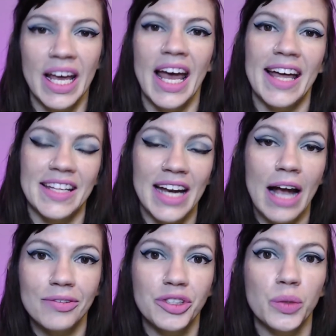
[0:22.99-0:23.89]
and then
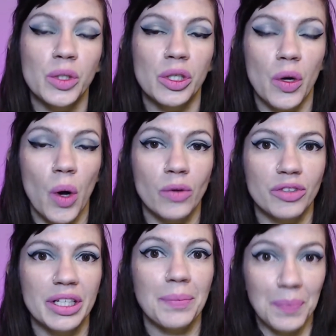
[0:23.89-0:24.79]
after we'll go over
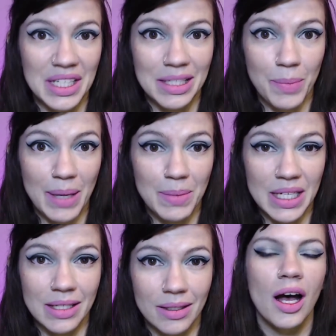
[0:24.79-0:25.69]
it piece by
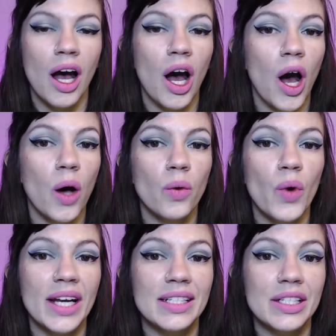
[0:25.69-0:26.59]
piece. Oh
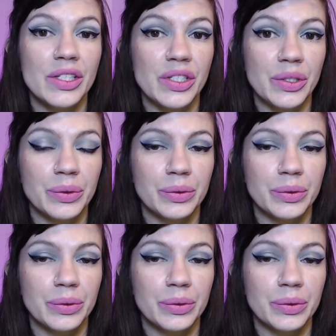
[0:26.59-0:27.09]
what a to-do.